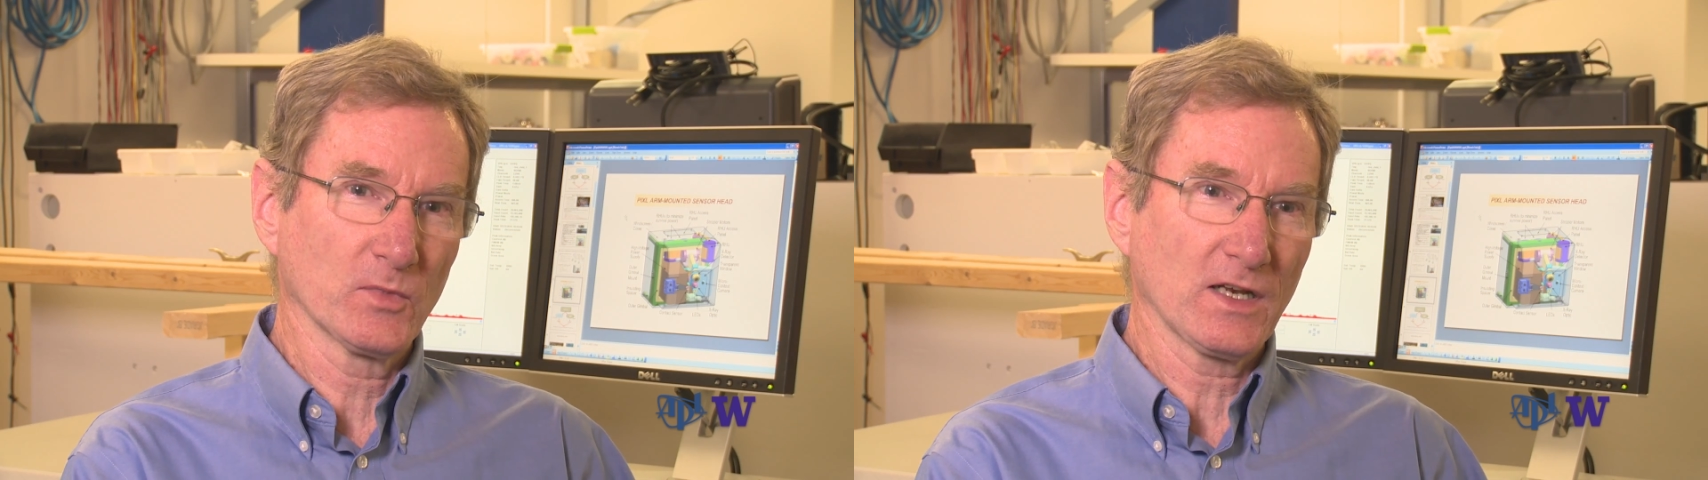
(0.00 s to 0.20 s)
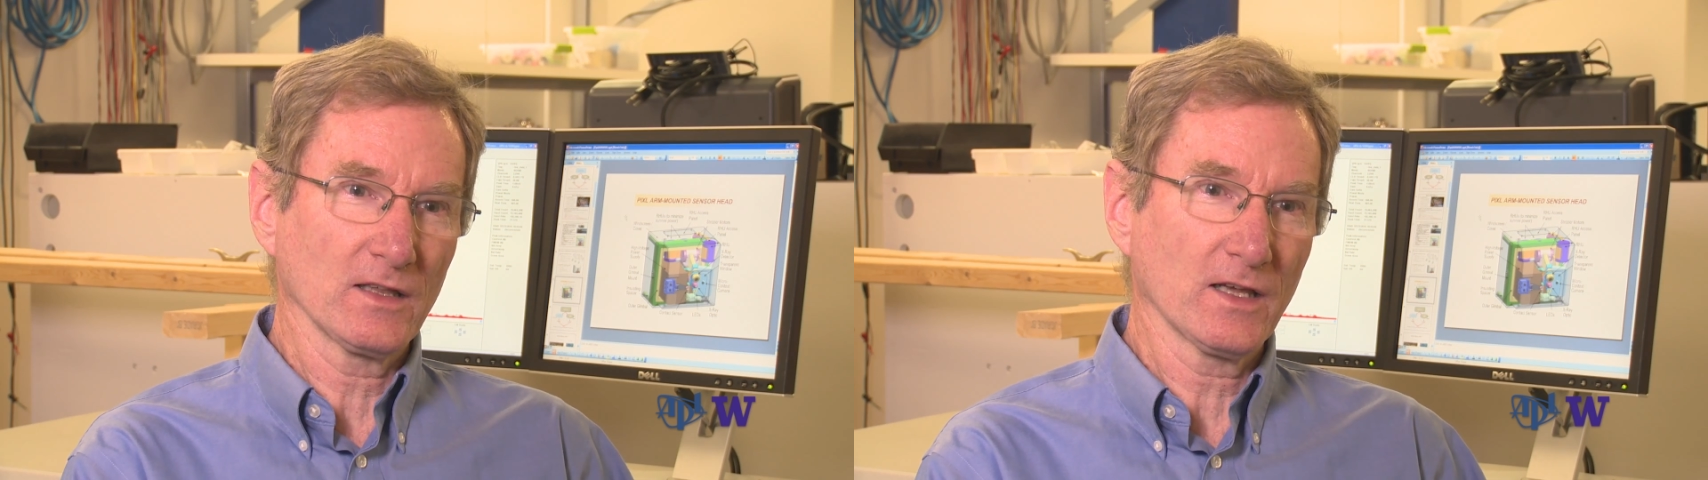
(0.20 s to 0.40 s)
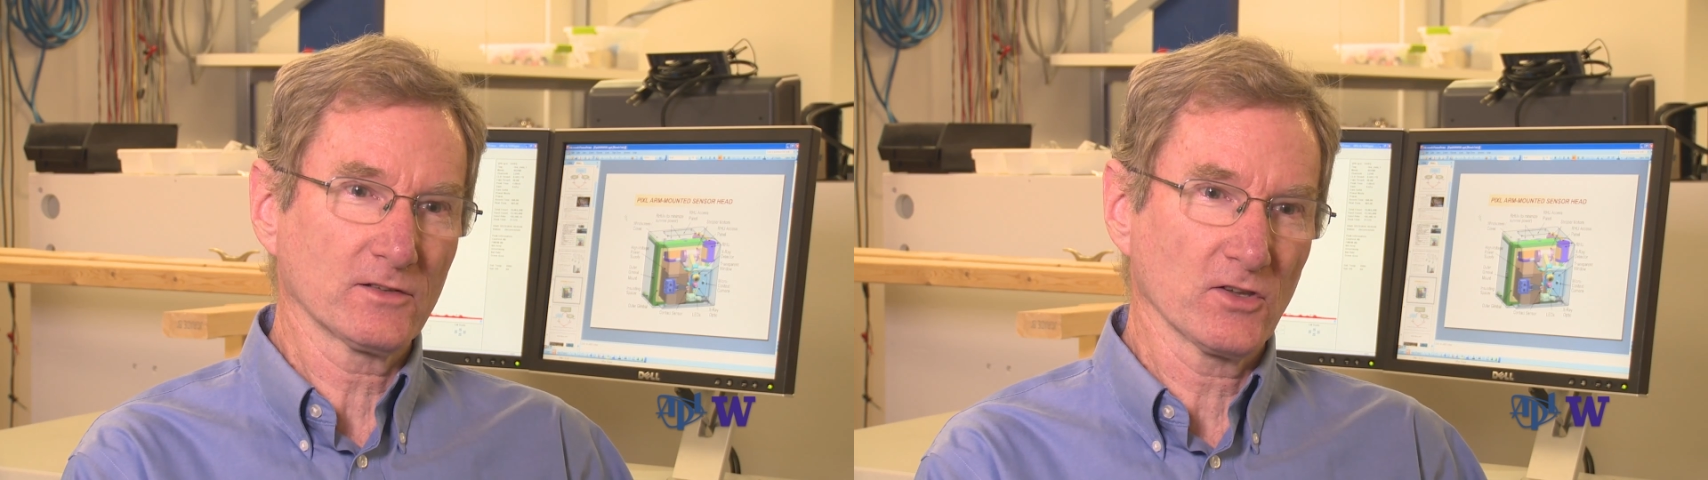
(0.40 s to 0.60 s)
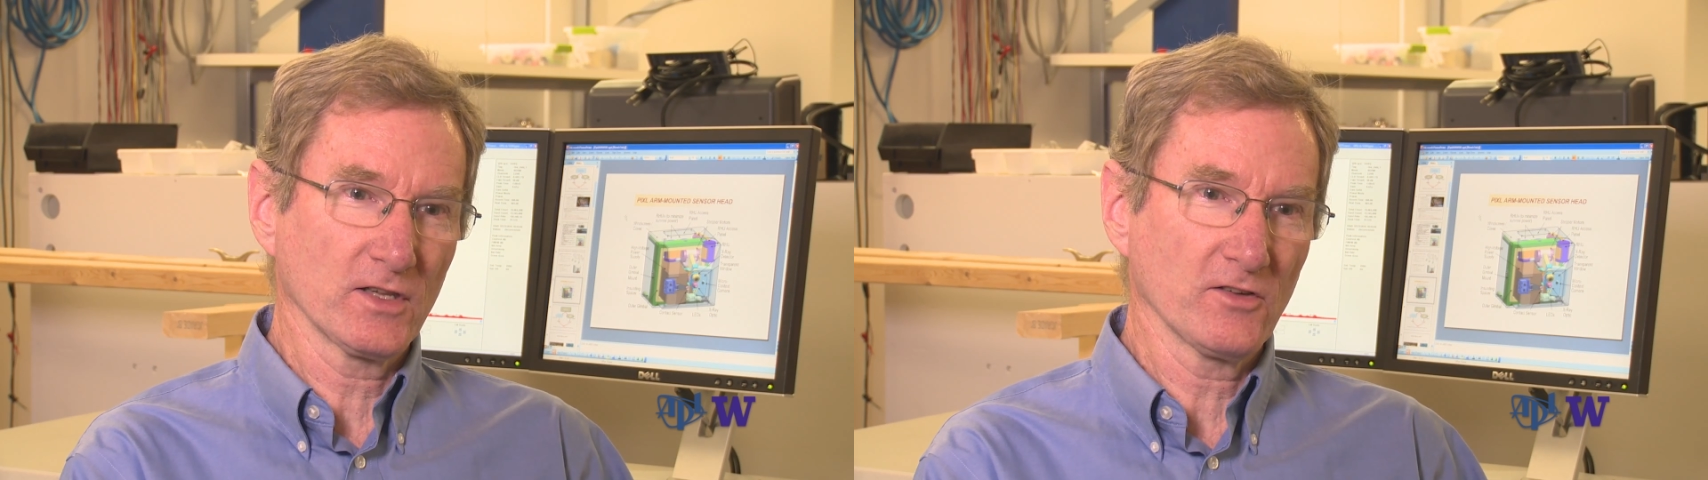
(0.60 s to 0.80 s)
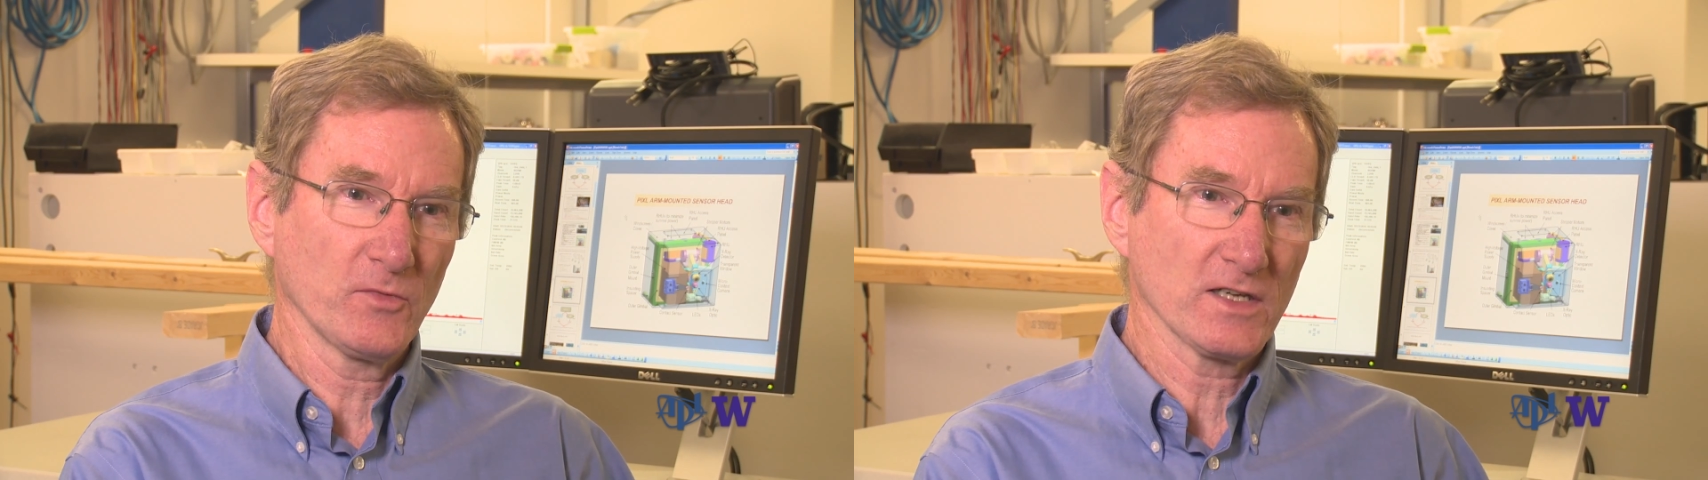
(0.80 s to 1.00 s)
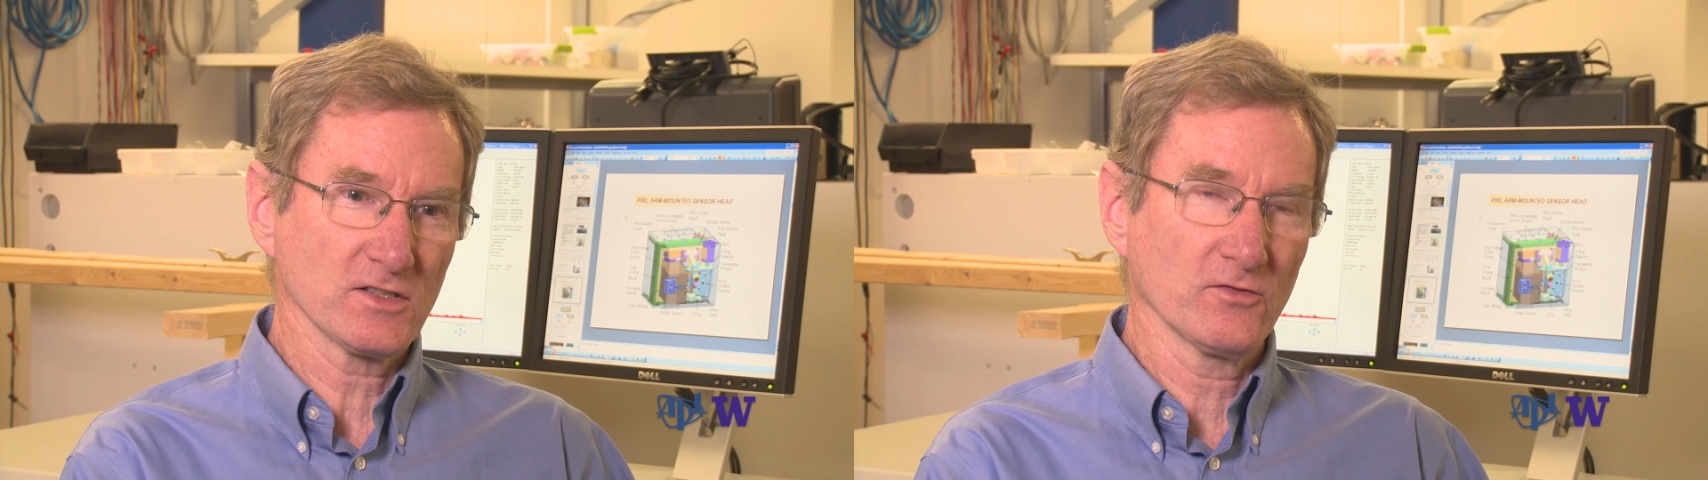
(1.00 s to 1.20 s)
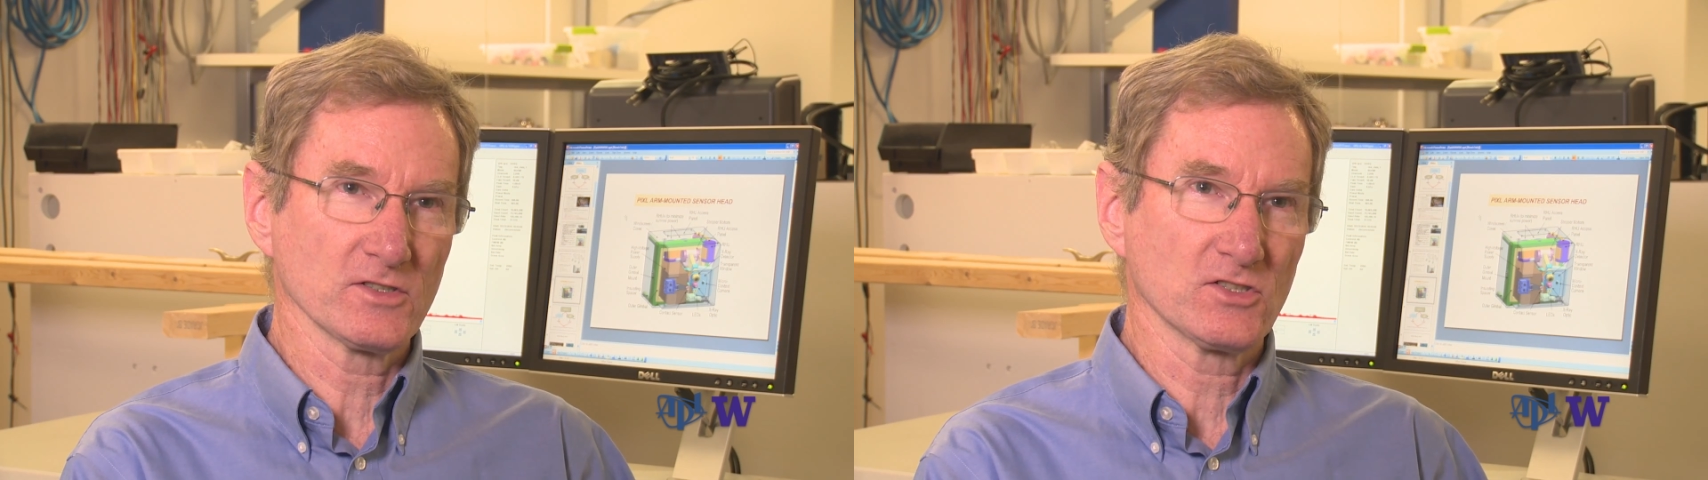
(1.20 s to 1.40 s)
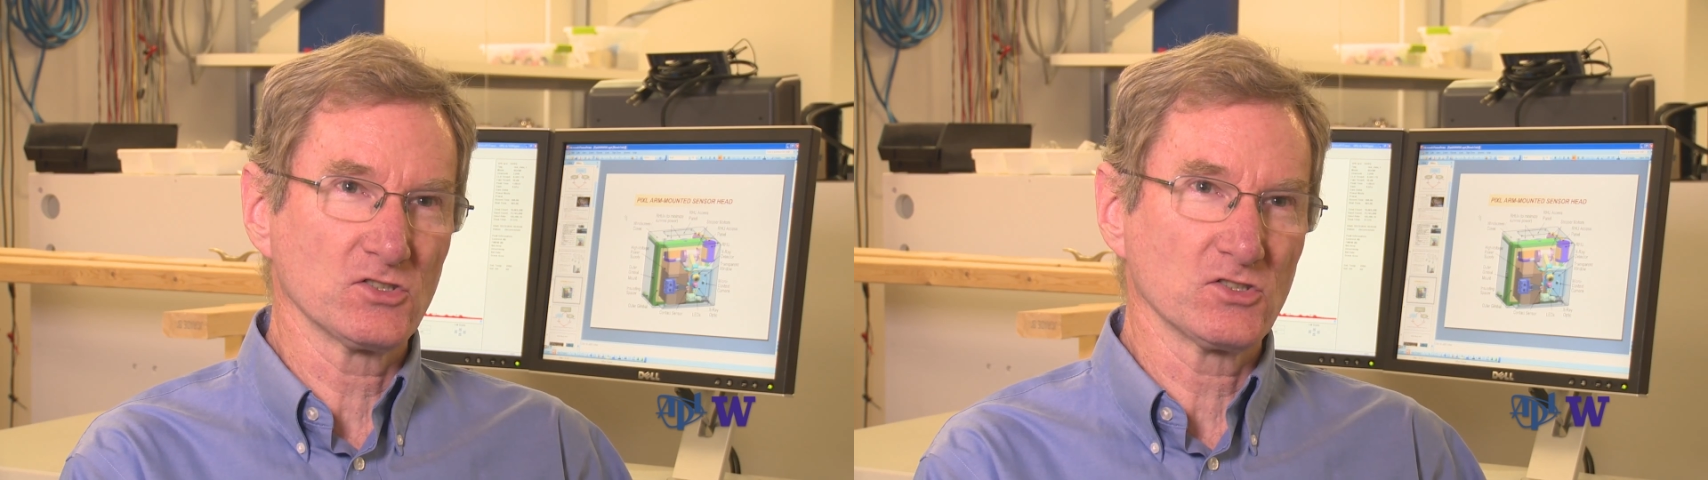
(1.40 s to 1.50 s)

but I like to think of myself as